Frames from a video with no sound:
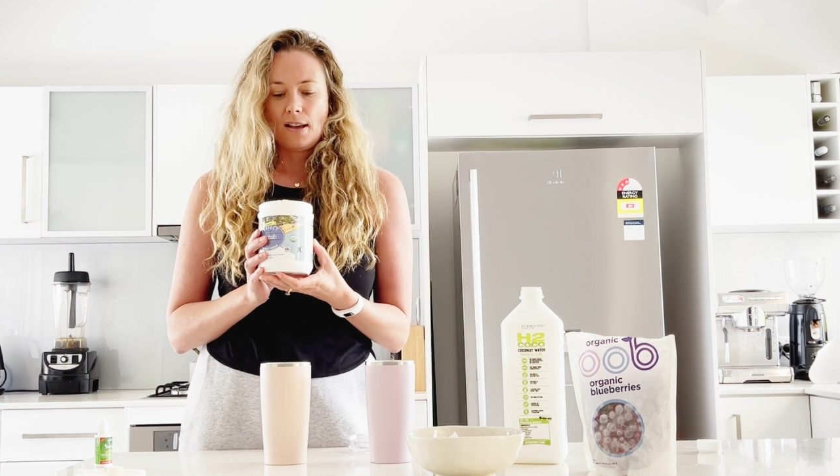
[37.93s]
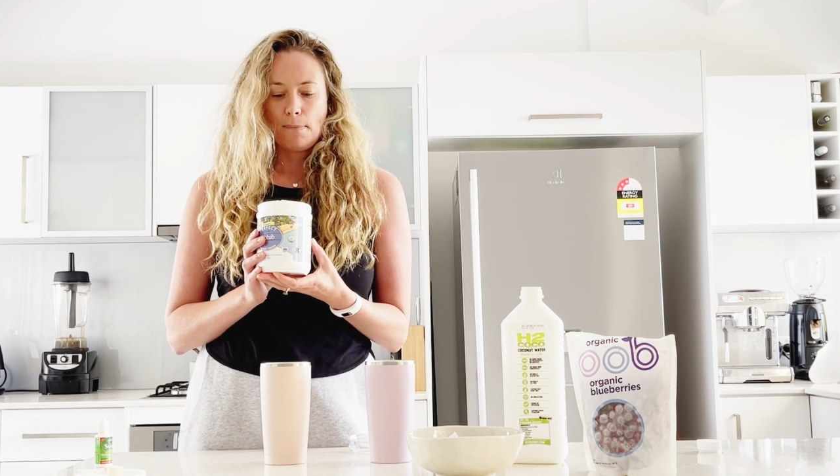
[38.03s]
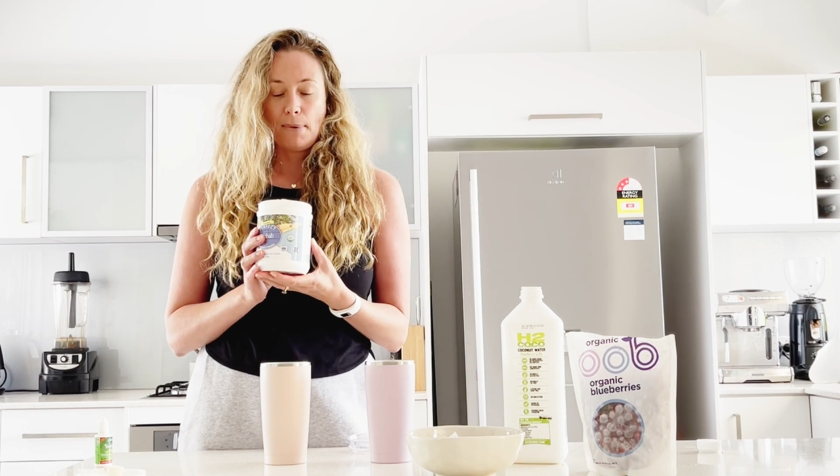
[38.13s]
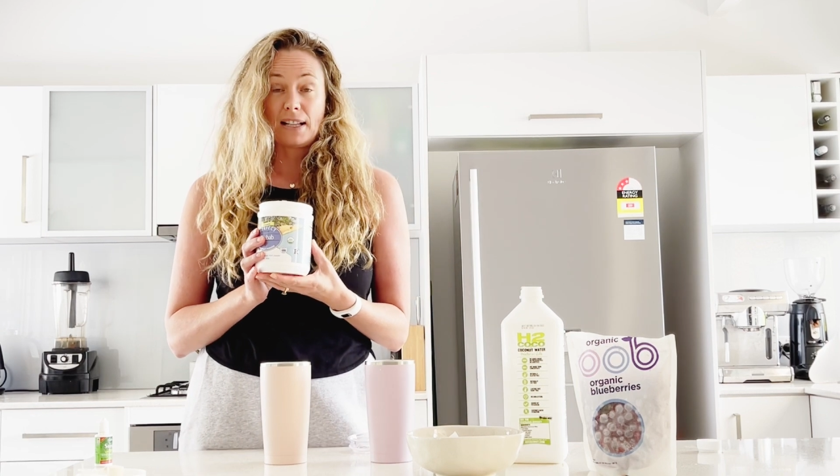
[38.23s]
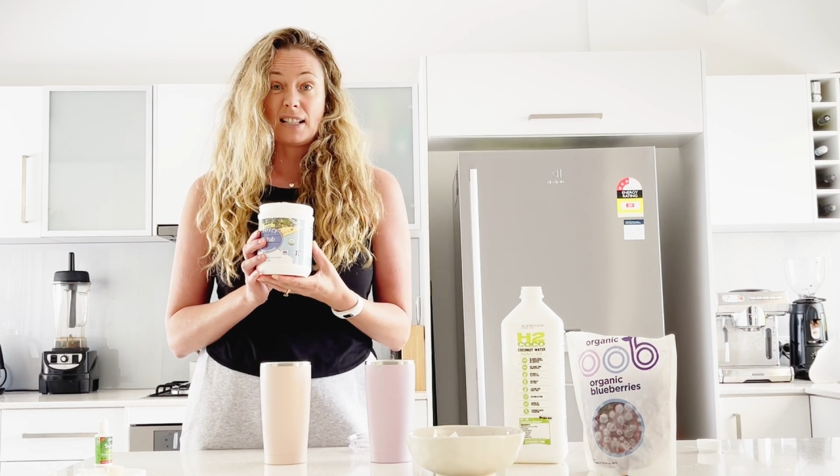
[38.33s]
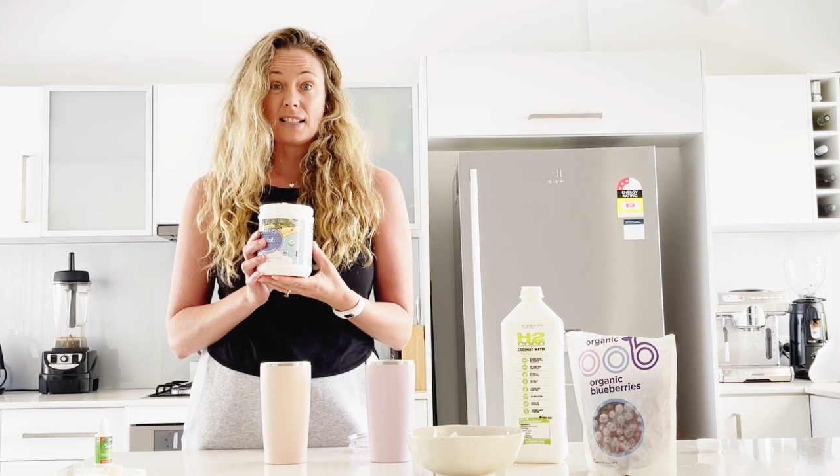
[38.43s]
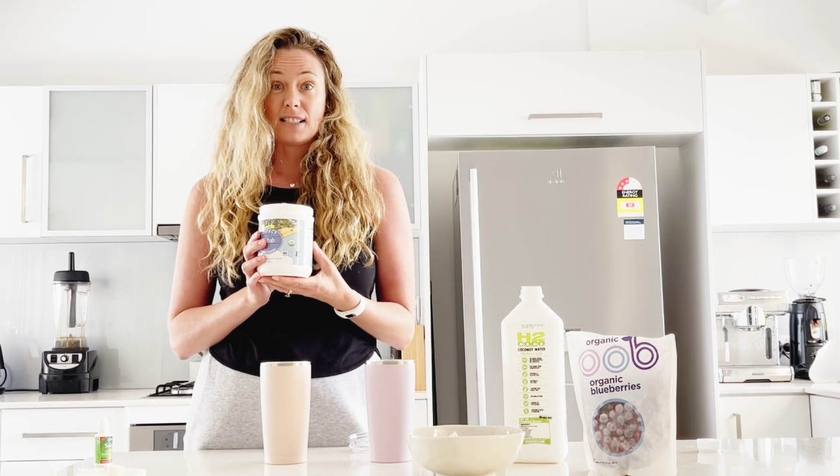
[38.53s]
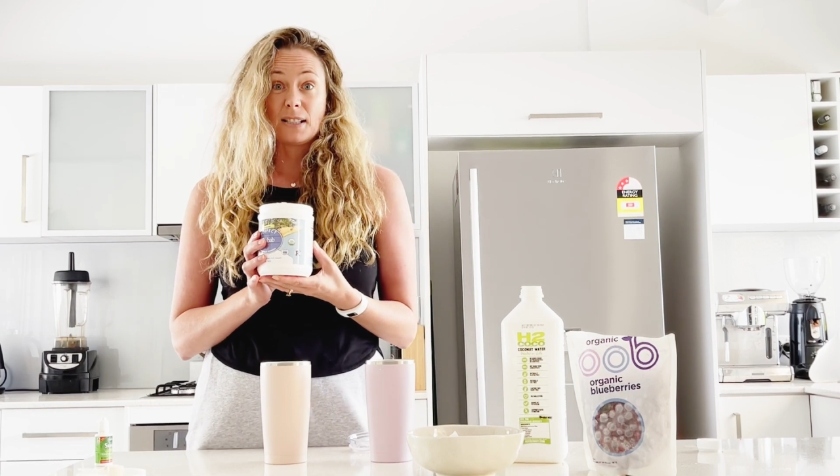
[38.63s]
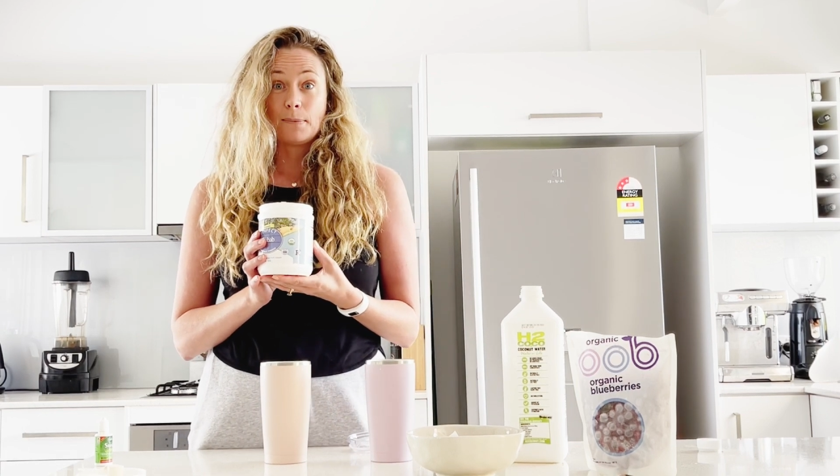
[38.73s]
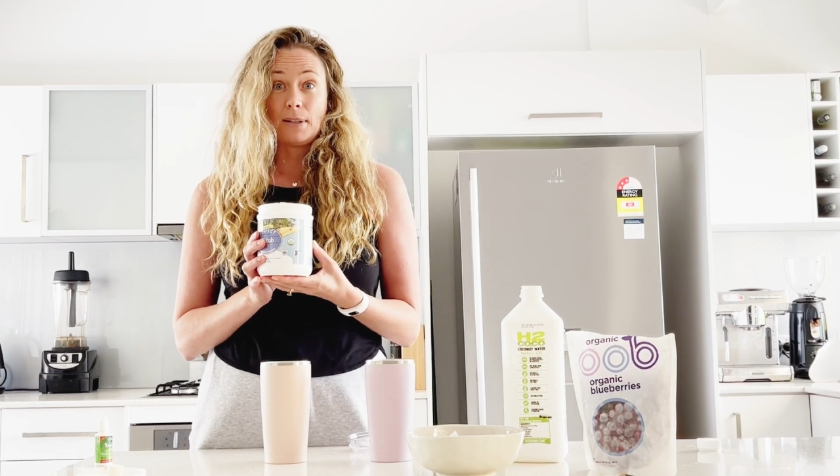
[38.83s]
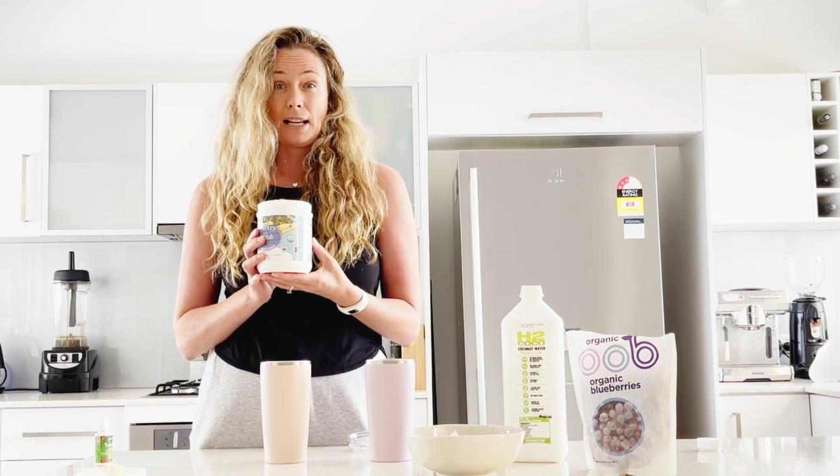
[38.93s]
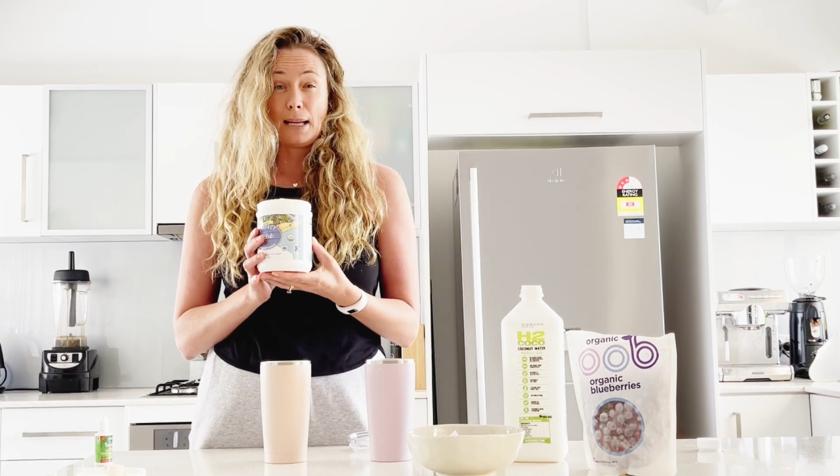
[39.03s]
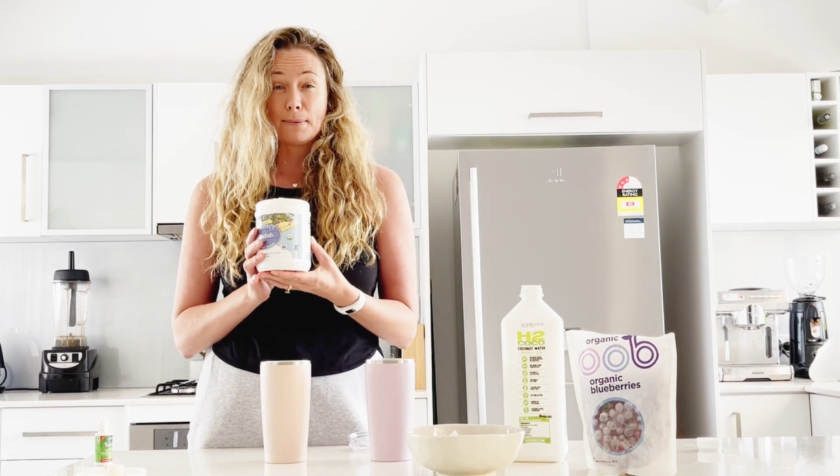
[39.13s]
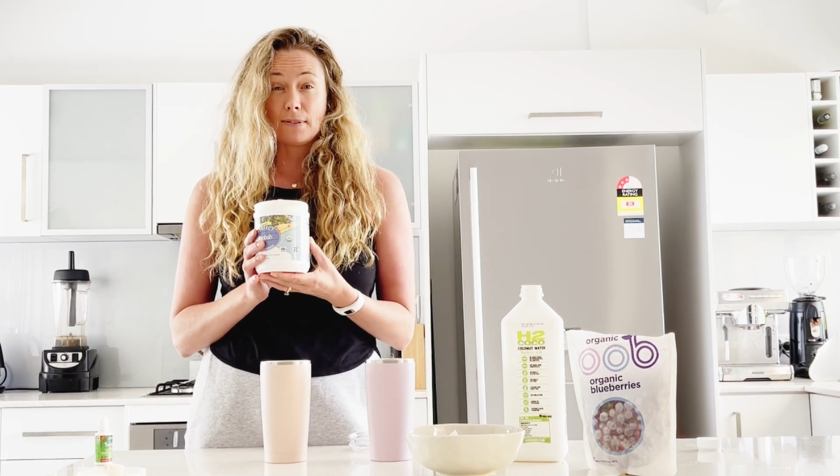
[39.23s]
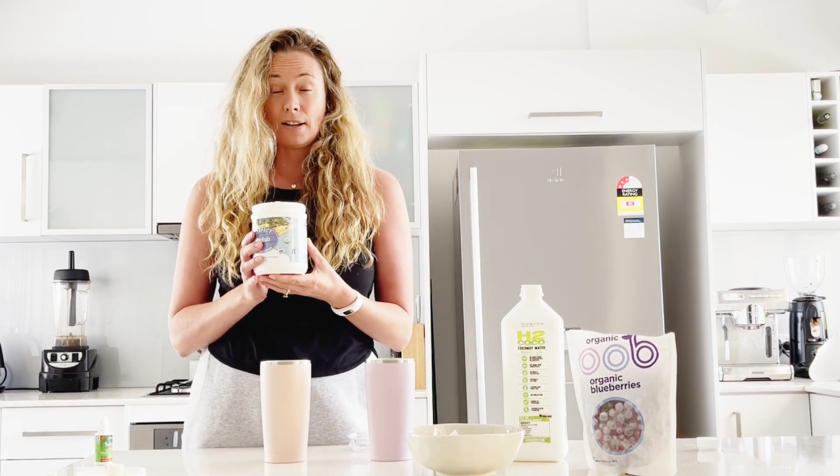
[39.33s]
magnesium, and
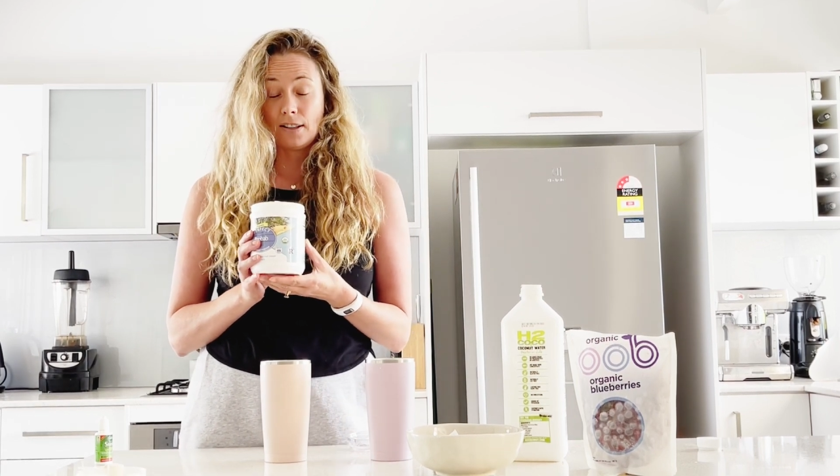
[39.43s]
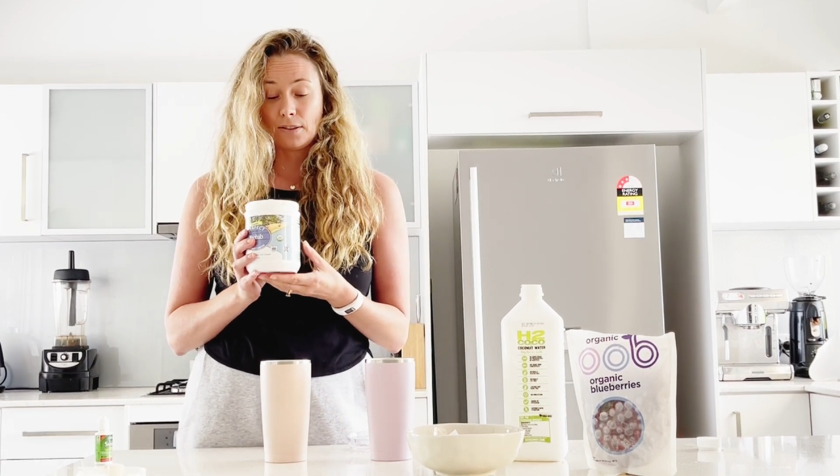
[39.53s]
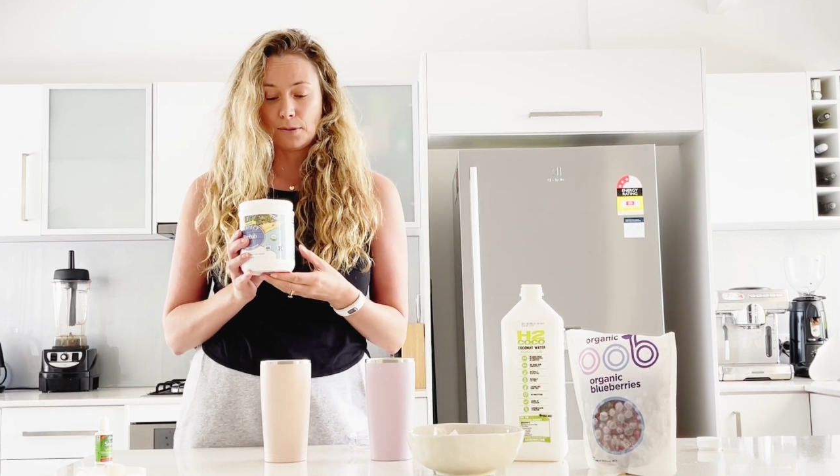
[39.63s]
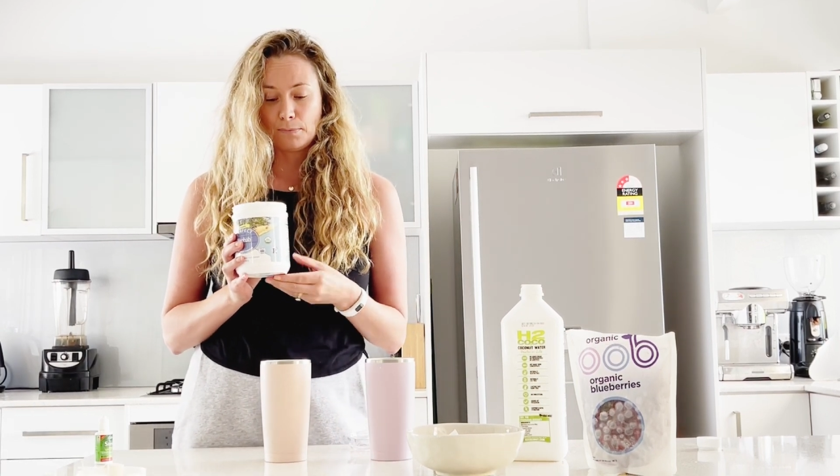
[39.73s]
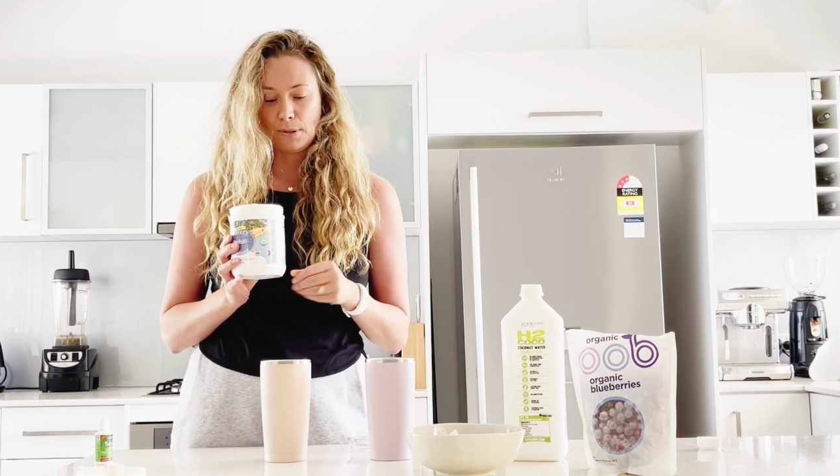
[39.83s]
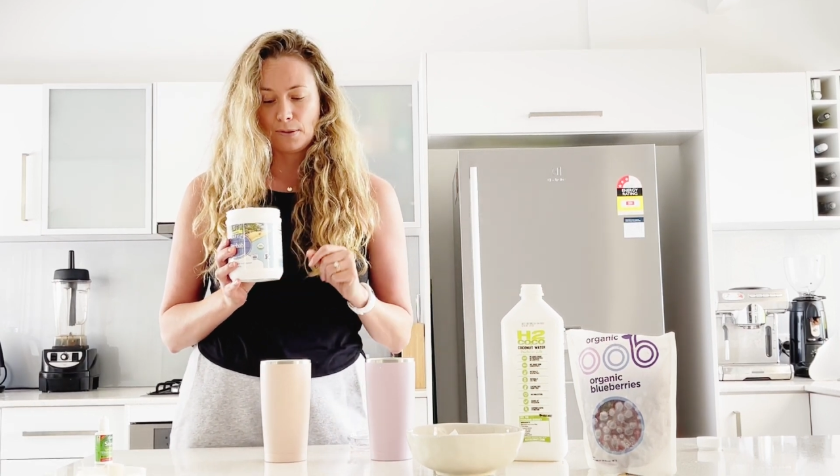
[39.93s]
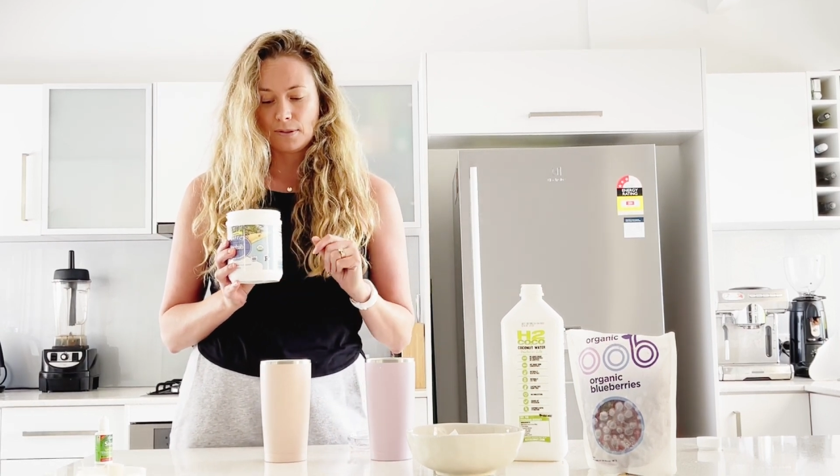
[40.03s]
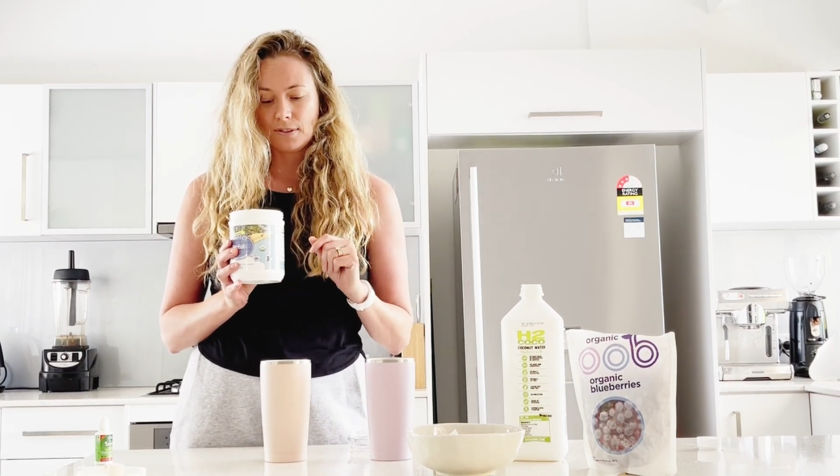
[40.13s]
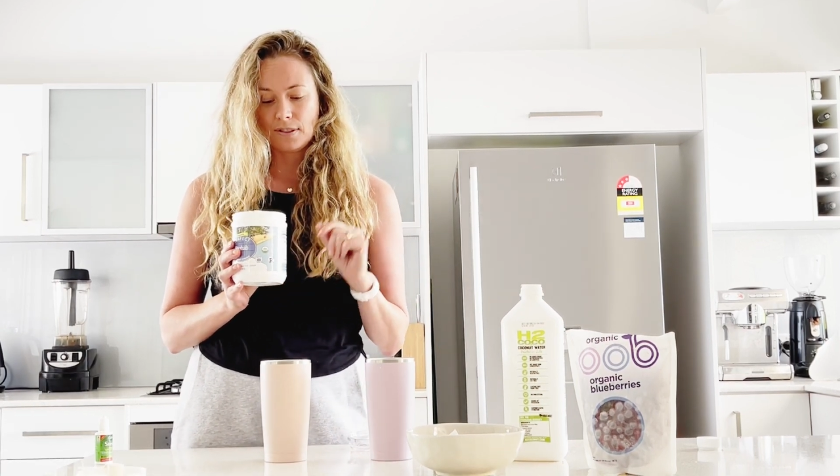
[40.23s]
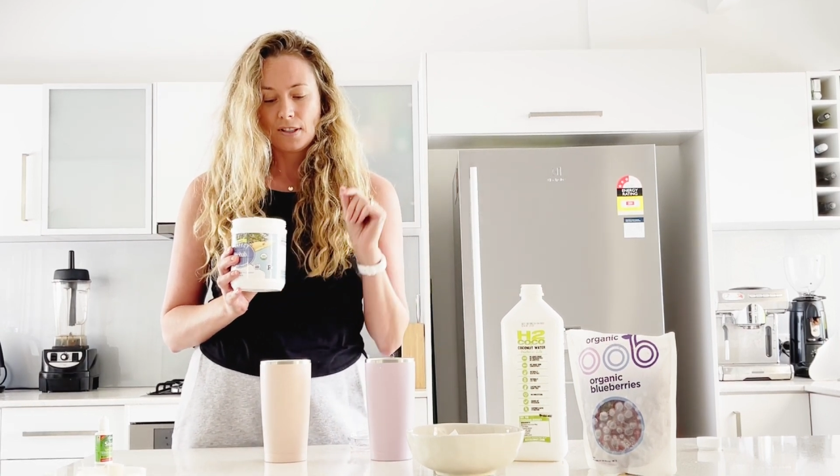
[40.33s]
heaps of other good minerals.